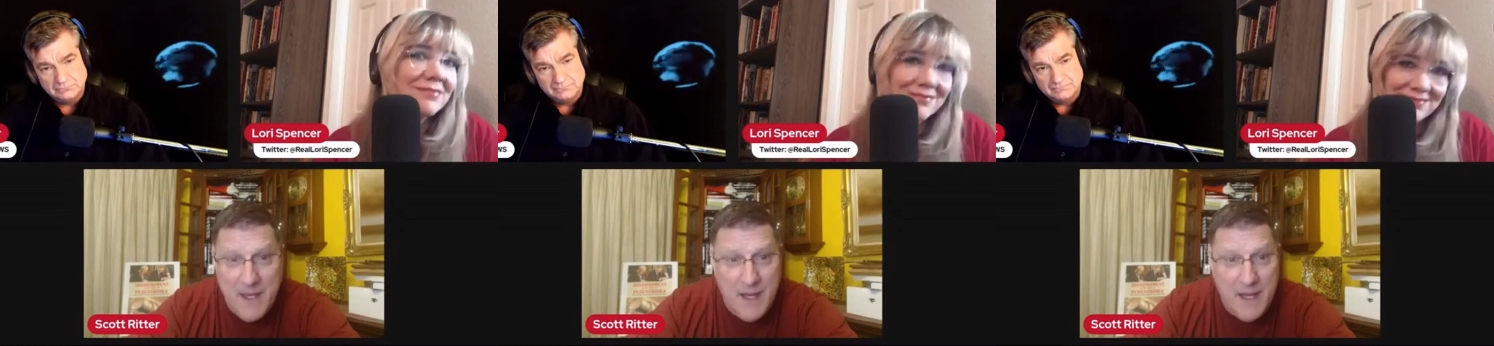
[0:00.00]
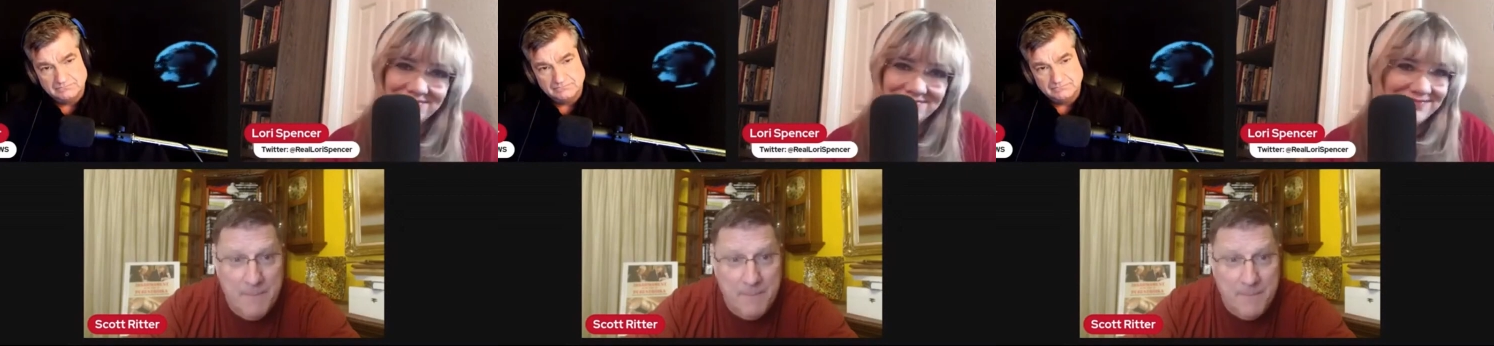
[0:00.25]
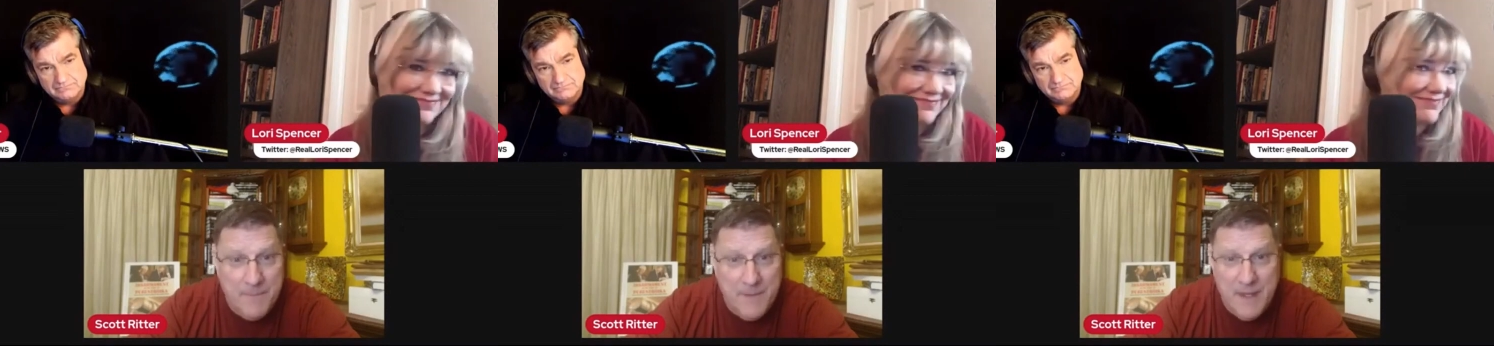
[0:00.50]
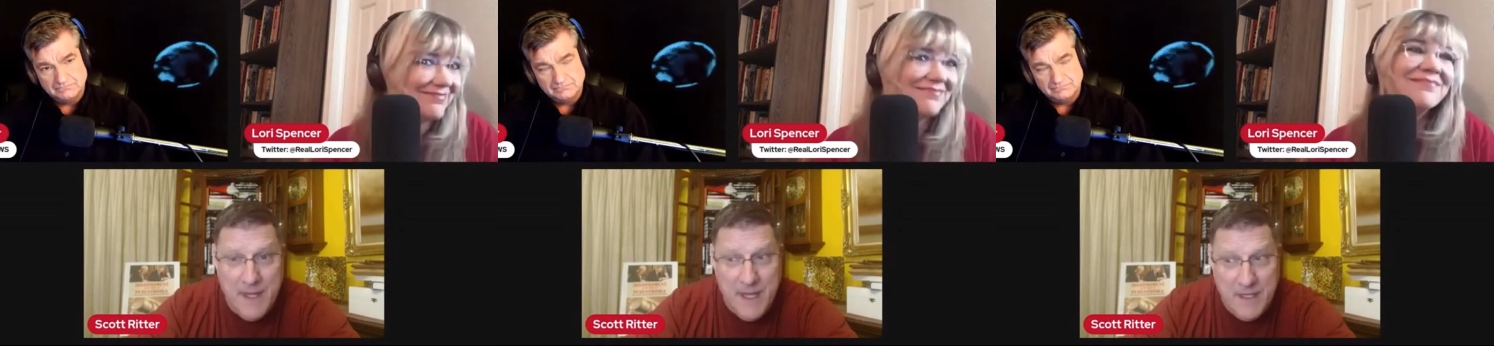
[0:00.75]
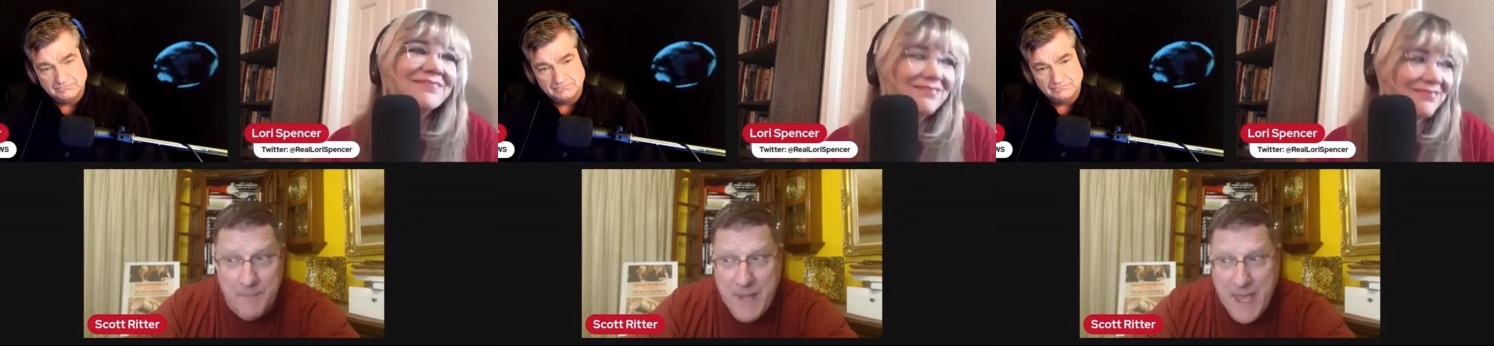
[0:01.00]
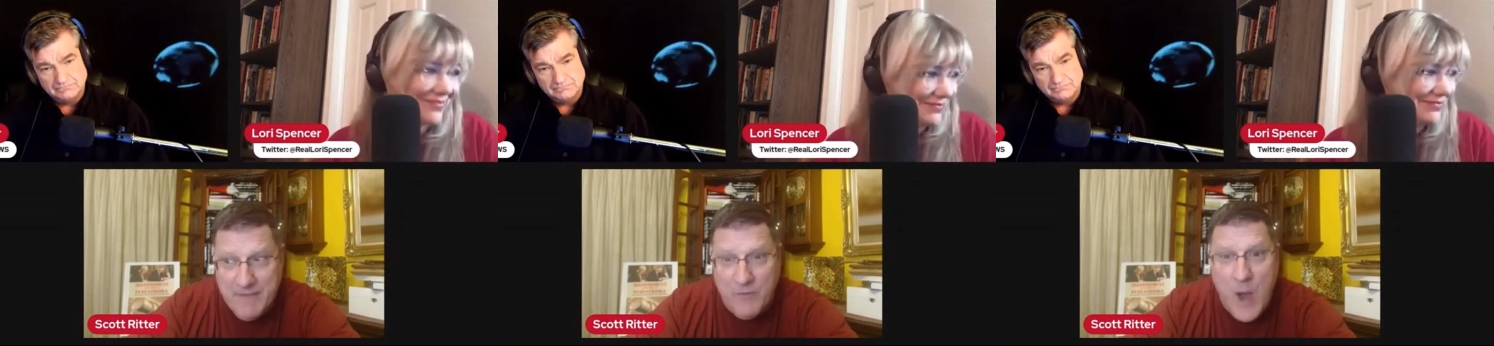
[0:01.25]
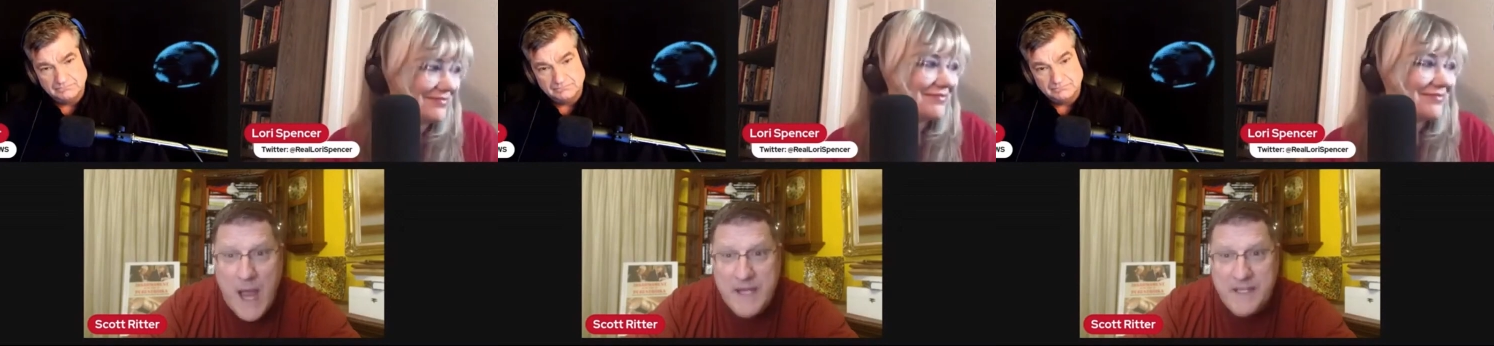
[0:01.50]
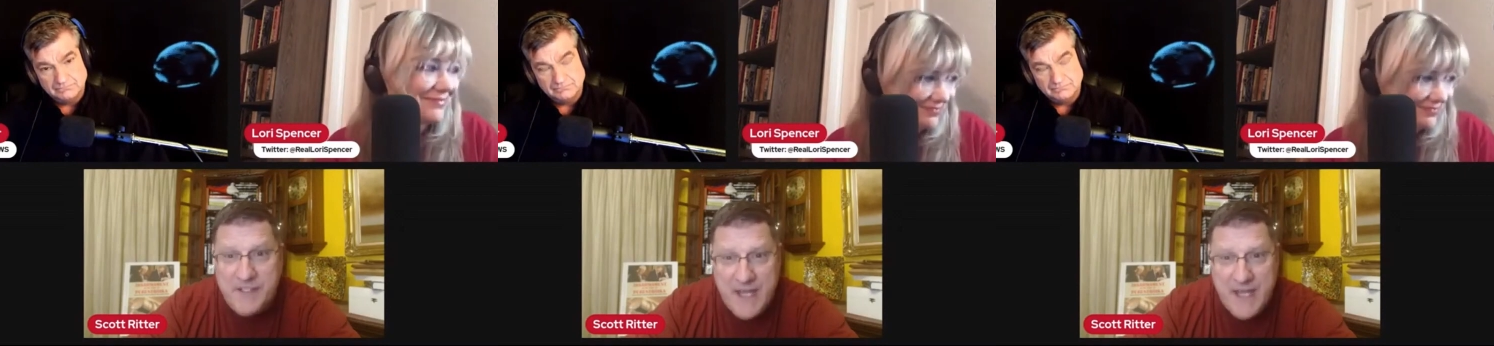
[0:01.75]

Speaker 1: um, end up having wide